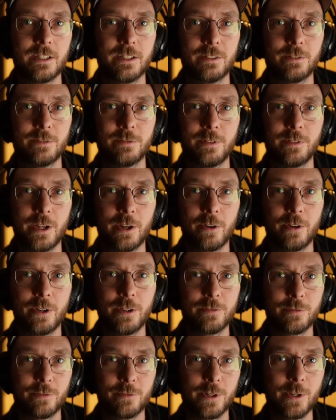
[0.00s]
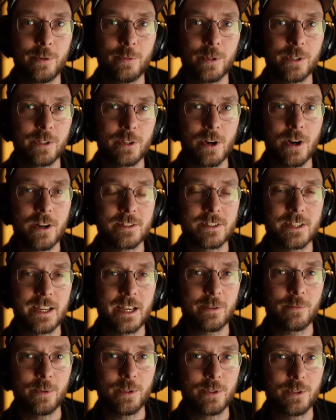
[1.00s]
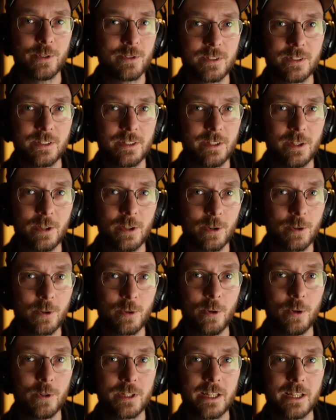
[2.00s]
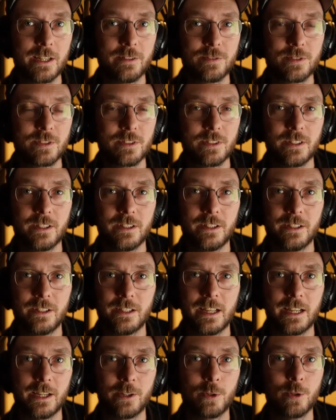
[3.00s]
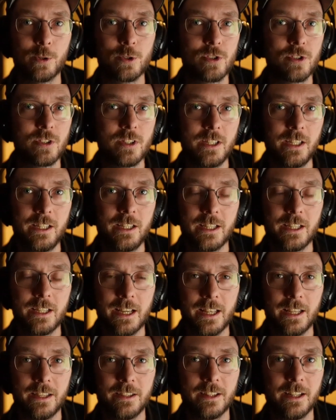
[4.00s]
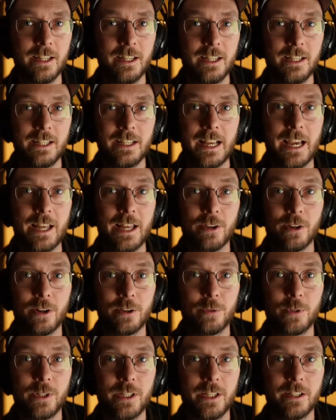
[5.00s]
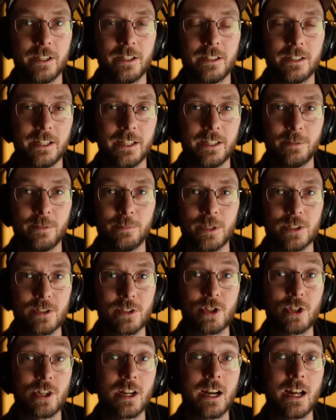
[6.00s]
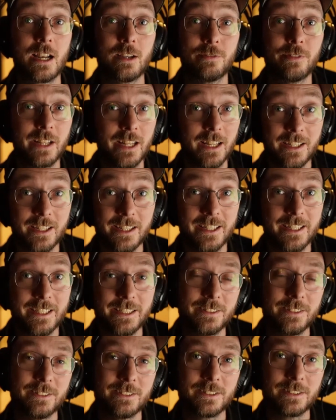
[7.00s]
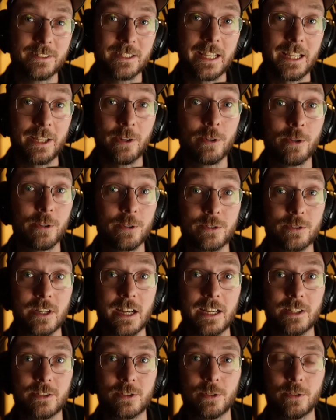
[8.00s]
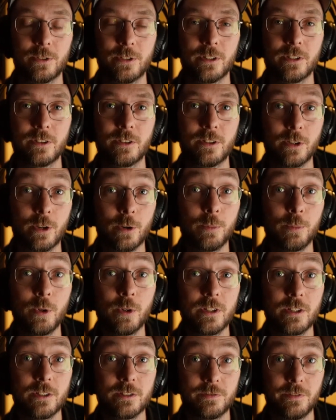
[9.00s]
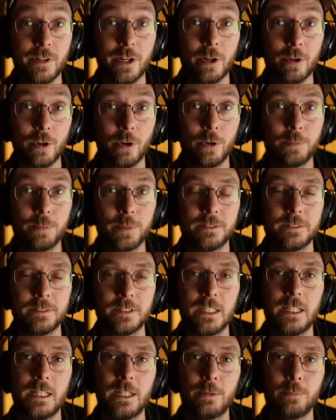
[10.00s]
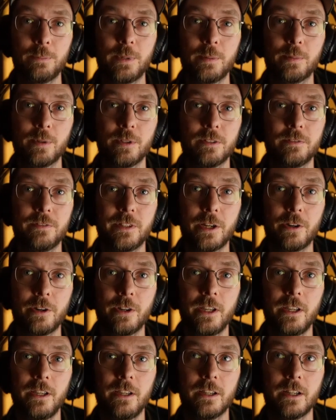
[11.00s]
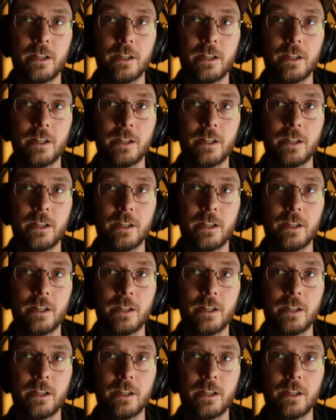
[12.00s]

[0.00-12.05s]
very frequent contact with the core devs like Kushti and Unreal and Mr. Stahlfelge and all those guys. So the community is very open. People are very